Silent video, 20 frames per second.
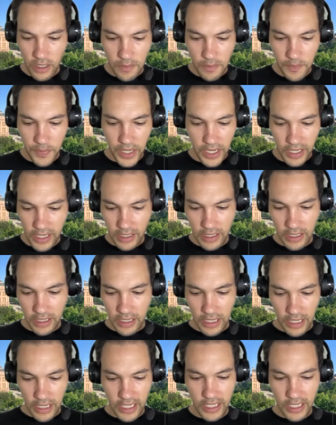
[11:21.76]
But
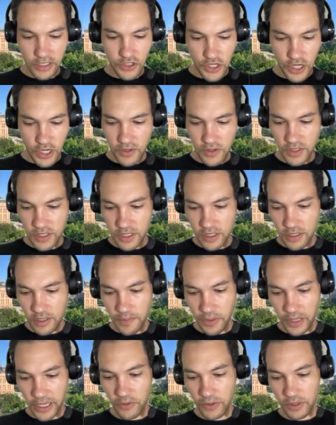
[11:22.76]
he chose to
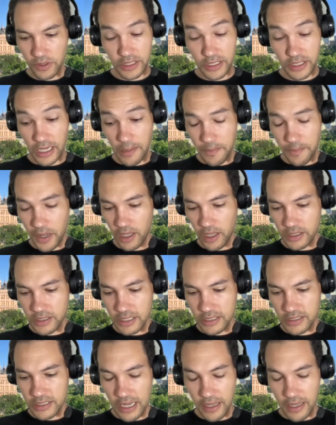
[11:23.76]
play really dumb politics,